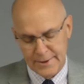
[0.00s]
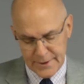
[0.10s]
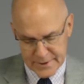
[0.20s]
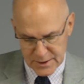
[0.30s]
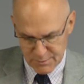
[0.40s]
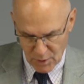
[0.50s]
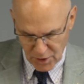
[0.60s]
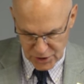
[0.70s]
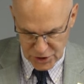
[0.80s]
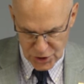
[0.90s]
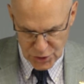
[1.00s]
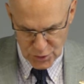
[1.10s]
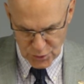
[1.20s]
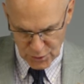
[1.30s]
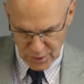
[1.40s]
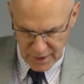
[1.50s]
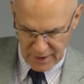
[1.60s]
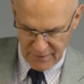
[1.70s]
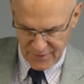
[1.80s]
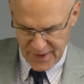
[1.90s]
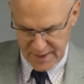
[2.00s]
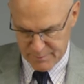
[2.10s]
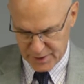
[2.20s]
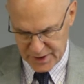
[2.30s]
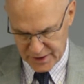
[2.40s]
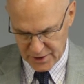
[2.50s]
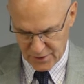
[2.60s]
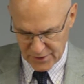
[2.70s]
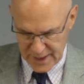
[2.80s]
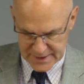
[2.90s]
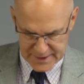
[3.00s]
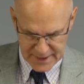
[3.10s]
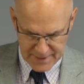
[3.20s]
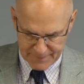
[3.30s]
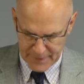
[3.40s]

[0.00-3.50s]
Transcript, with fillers: This is part two of that particular lesson.